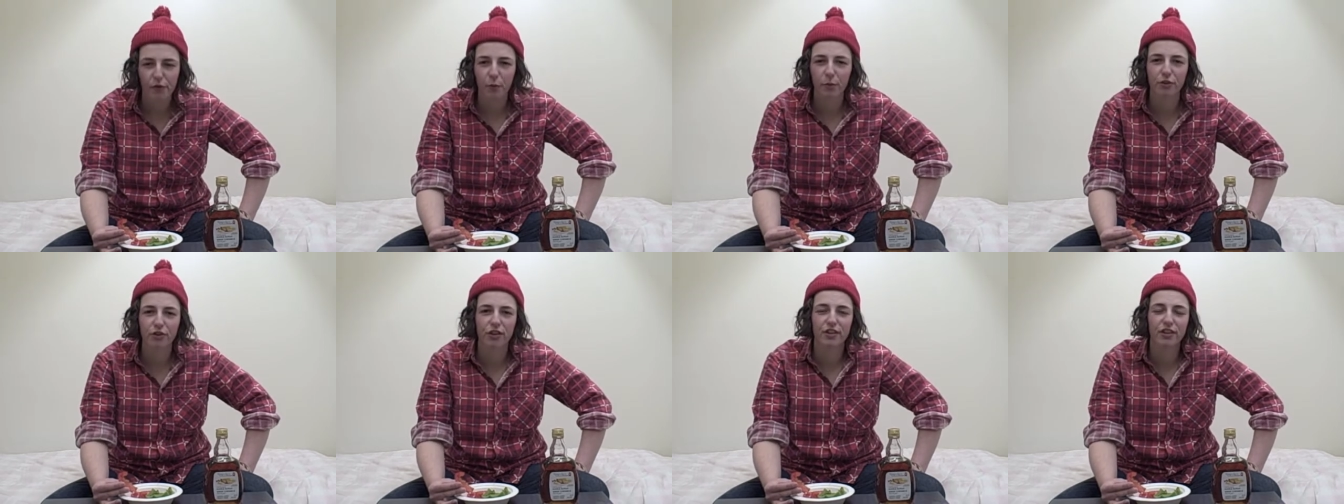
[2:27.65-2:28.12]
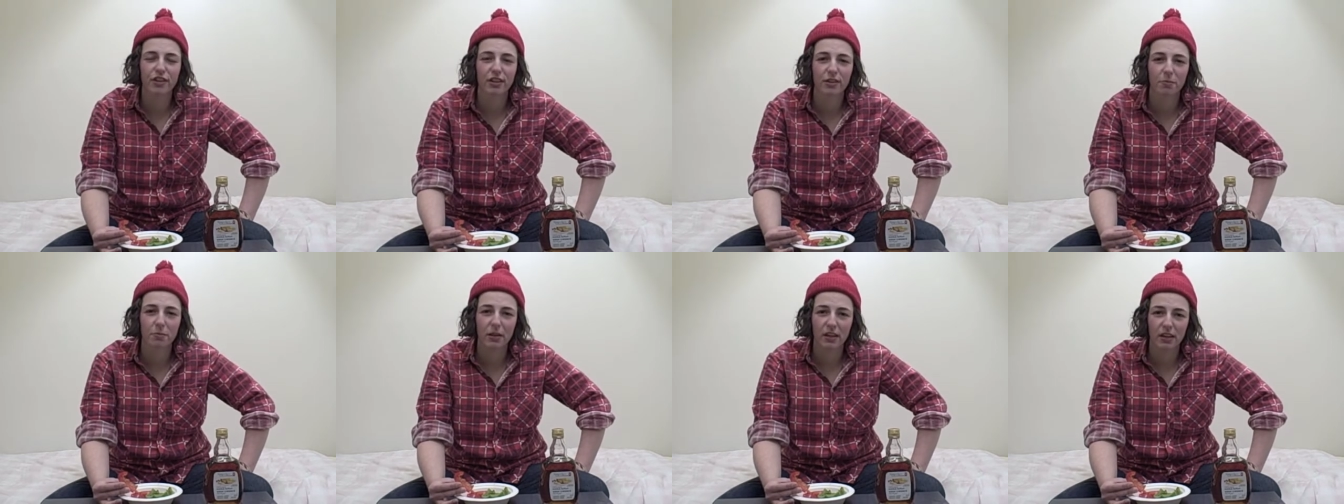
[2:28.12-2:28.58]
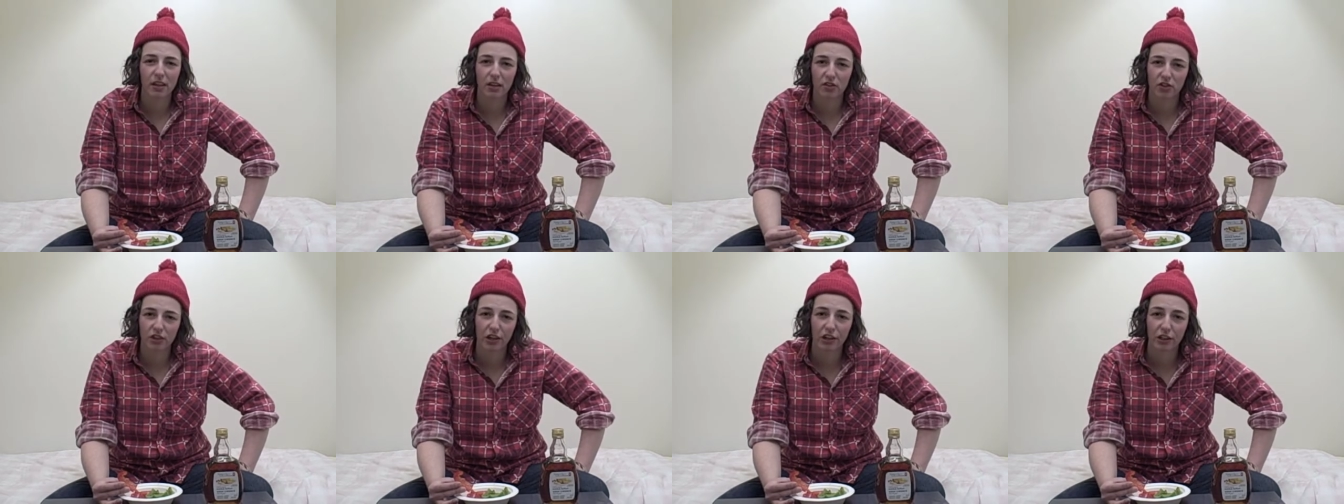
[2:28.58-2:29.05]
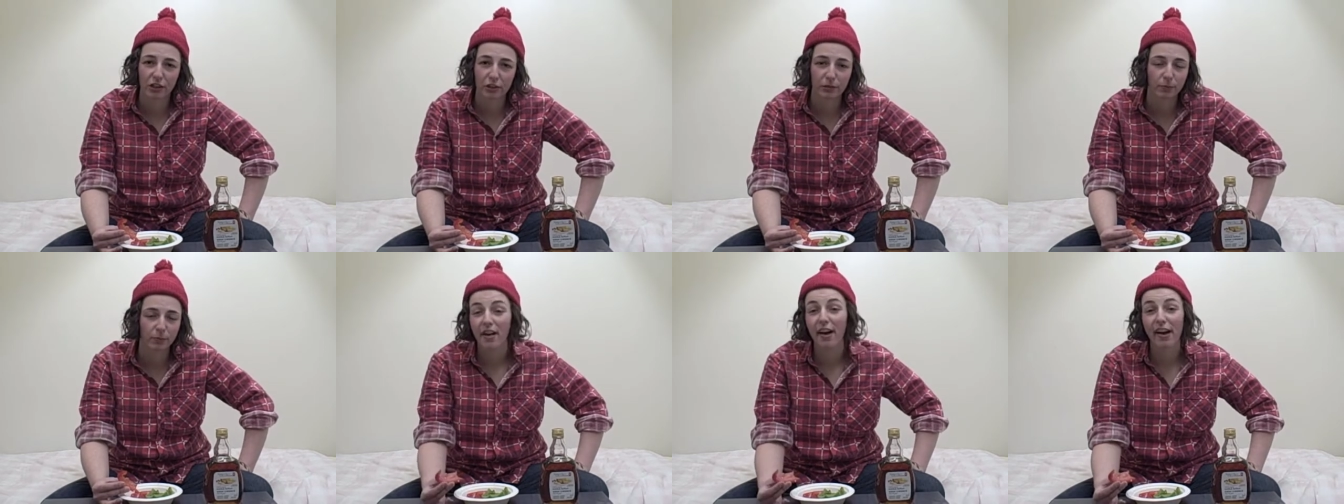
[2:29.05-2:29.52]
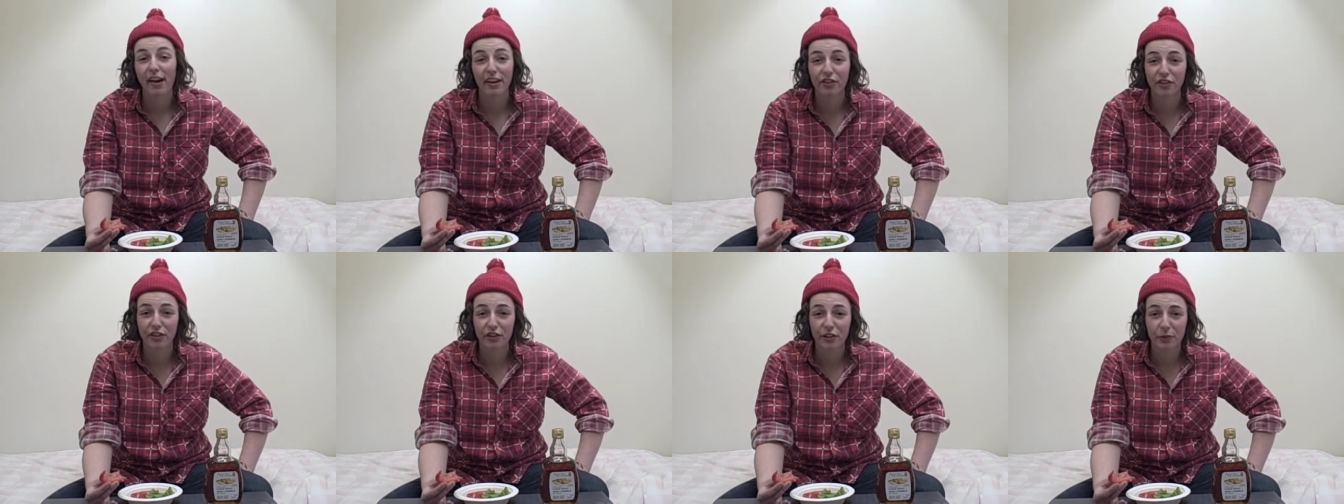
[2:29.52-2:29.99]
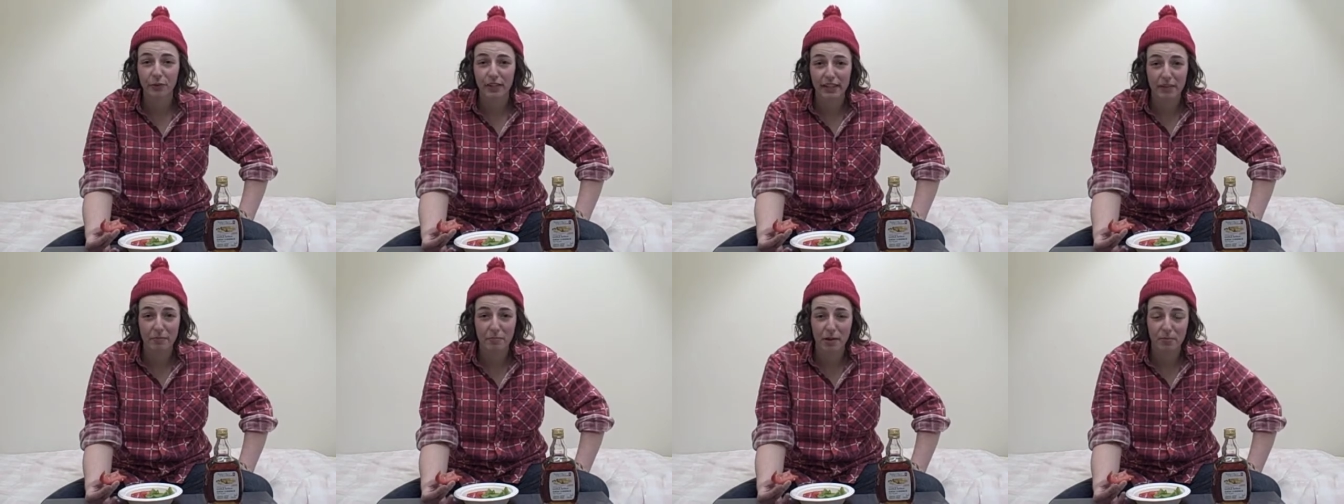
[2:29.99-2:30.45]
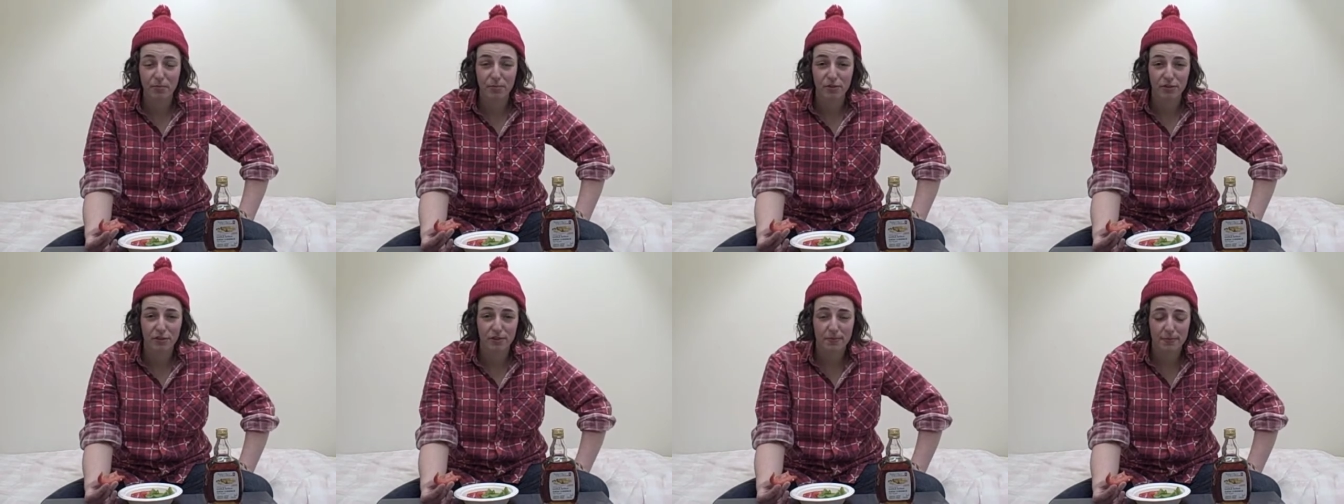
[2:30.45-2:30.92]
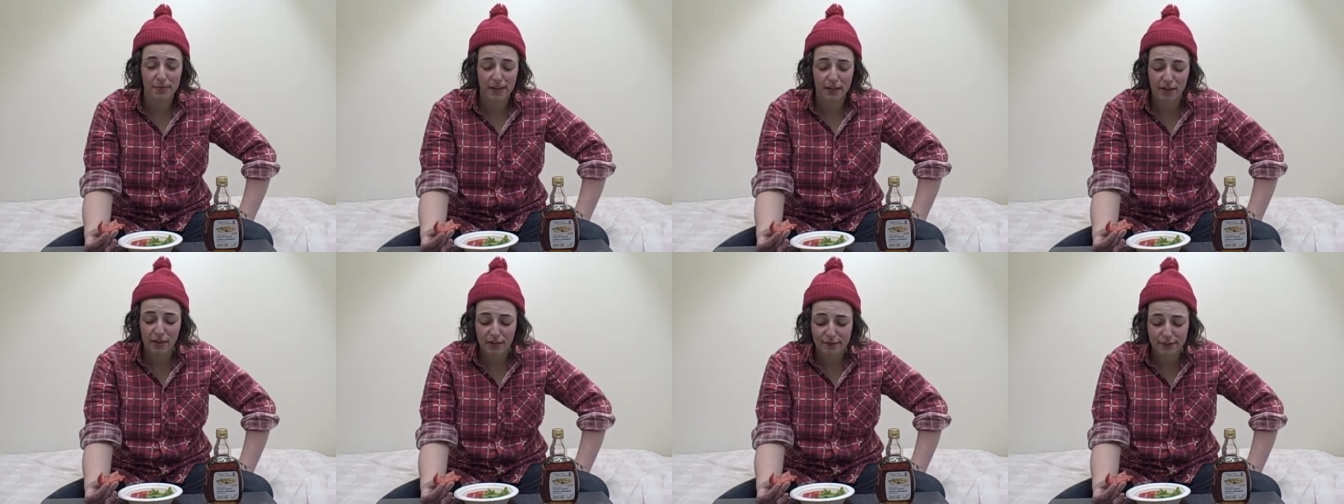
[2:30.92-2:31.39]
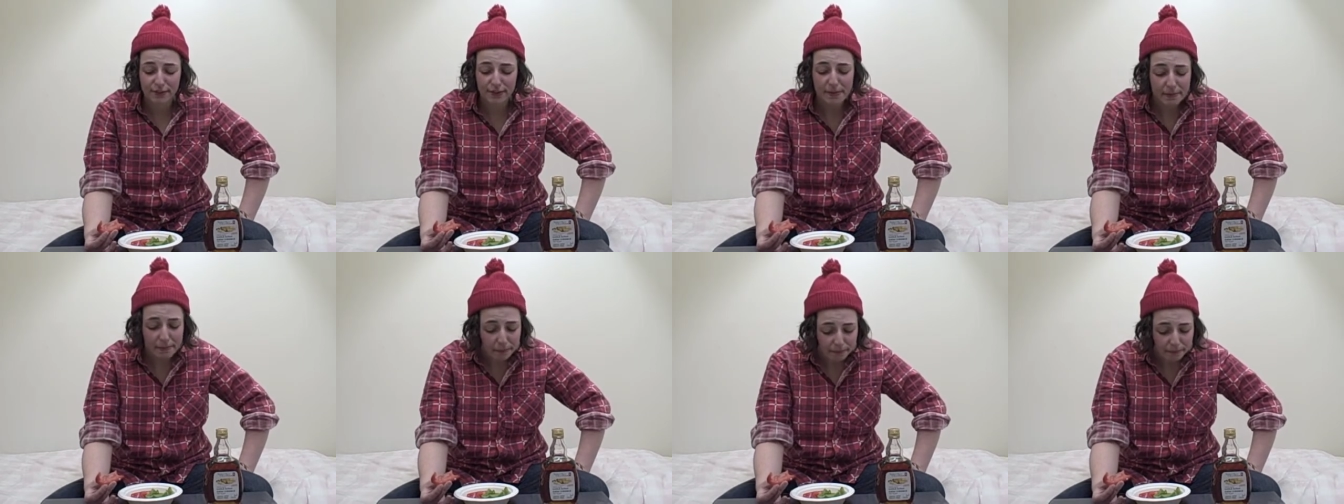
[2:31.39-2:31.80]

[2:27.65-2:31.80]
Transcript: which I think is making this harder. I actually don't eat maple syrup that often.